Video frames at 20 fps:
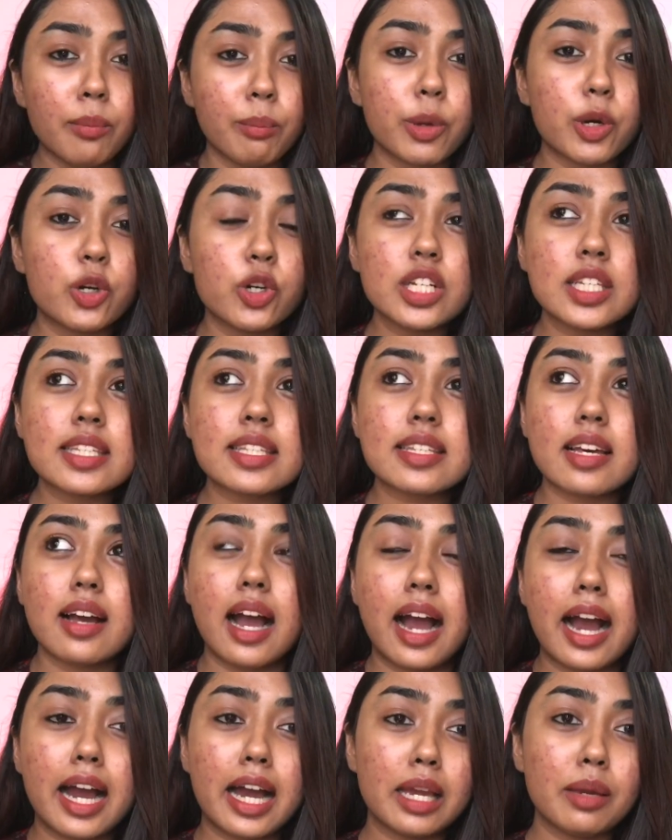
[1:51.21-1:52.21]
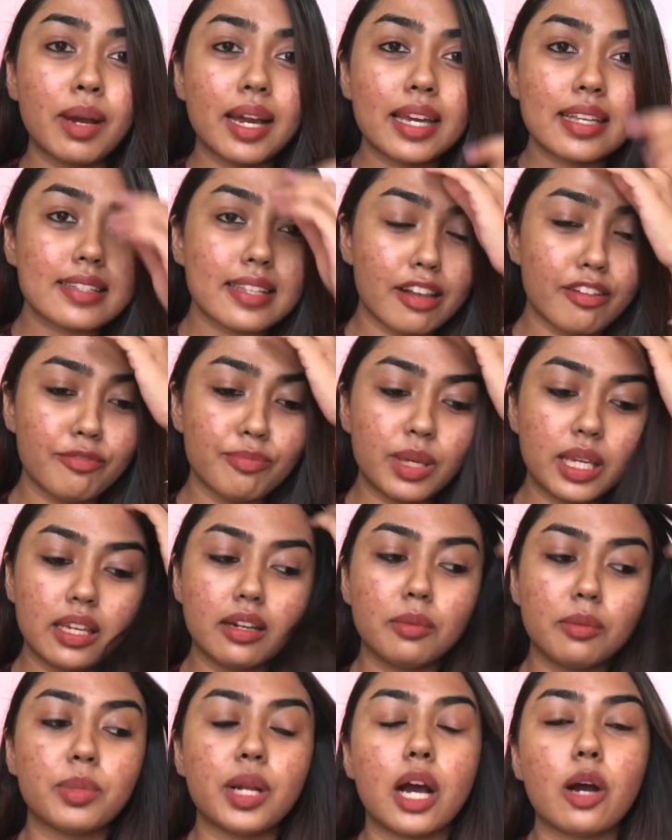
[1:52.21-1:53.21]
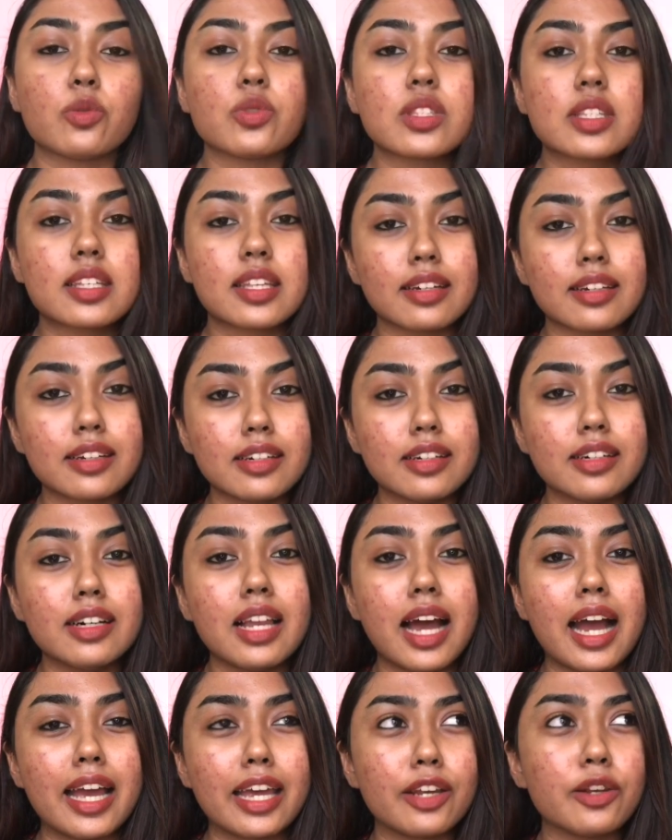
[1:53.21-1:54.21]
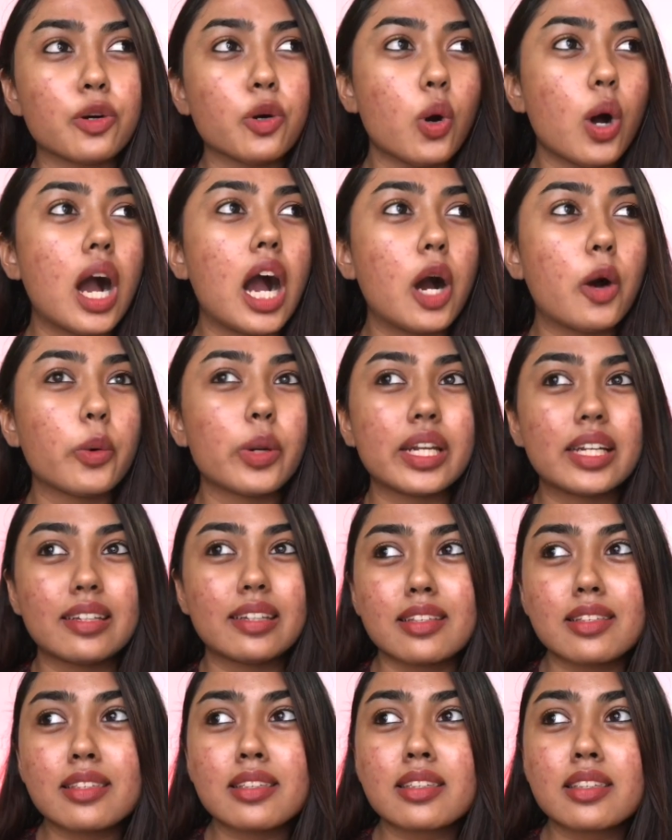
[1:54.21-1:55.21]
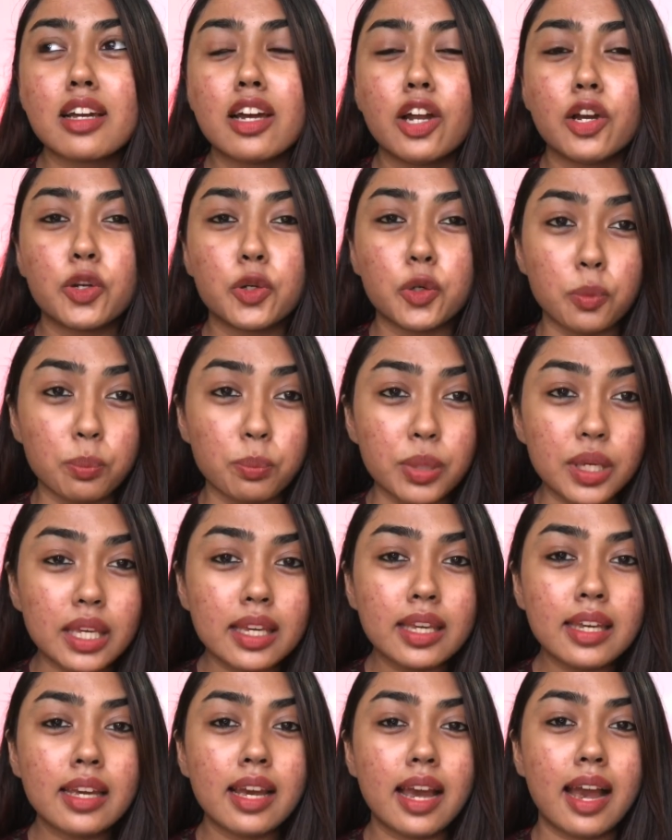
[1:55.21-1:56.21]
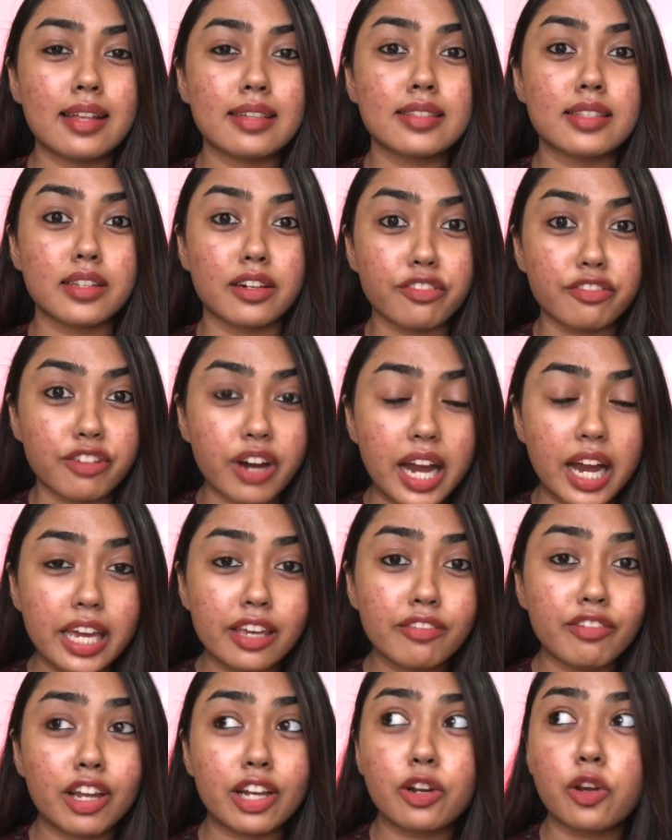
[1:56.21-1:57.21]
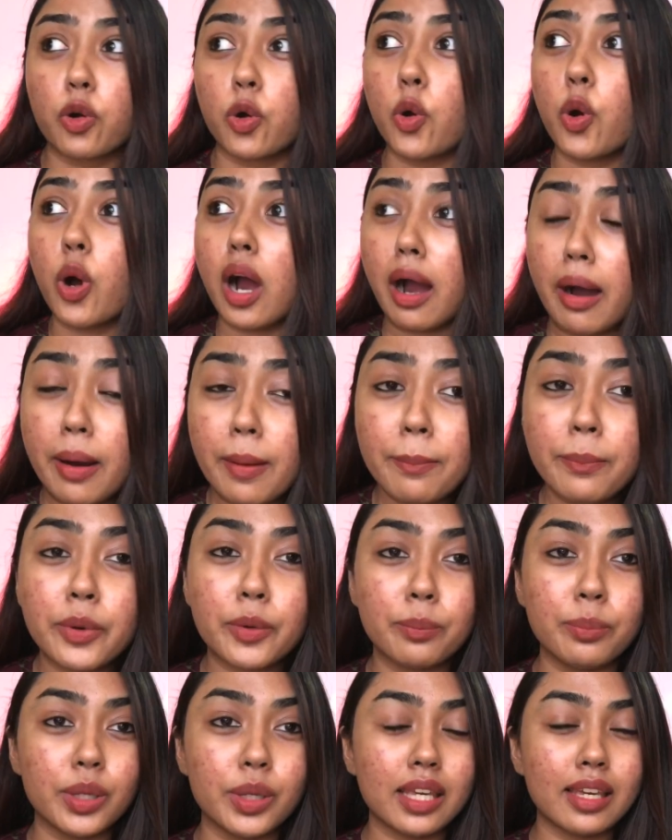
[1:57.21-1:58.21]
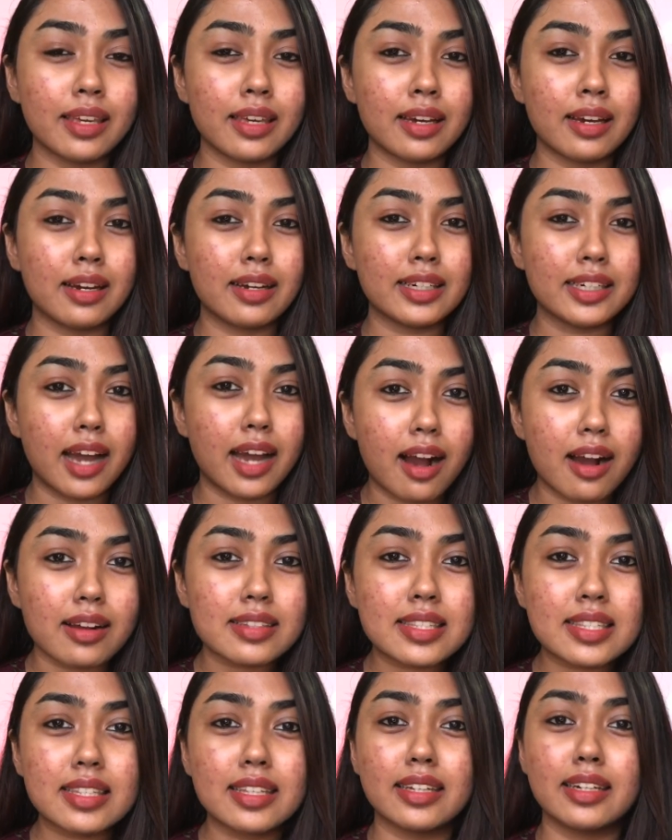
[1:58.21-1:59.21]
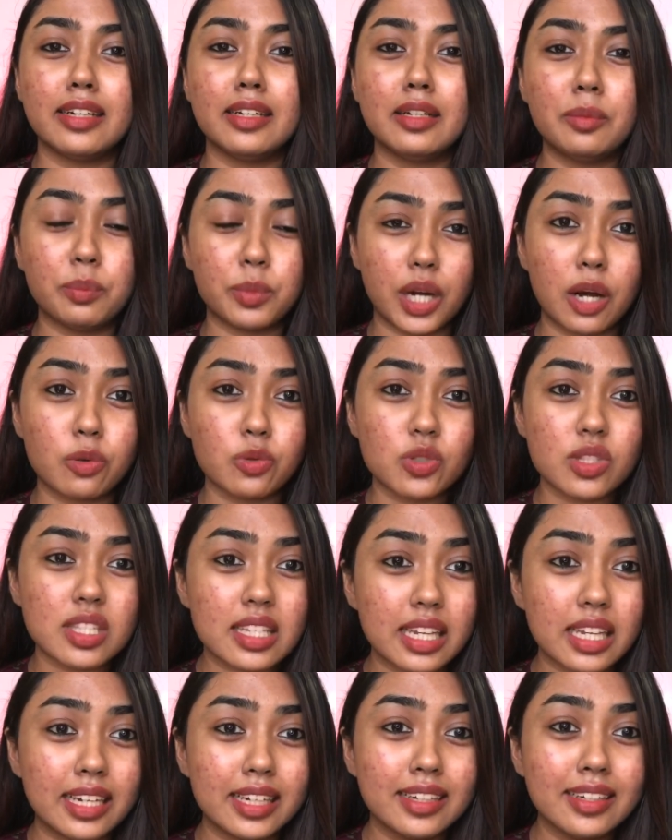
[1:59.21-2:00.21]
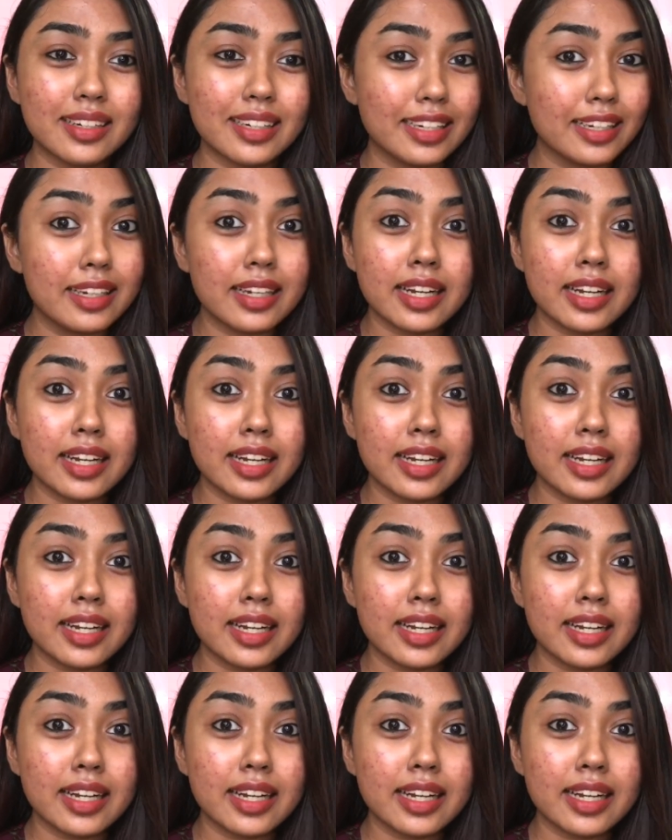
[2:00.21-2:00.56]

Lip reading: Because I myself, being a brown skin girl, I know how it is to be and survive and grow up being dark skinned, brown skinned in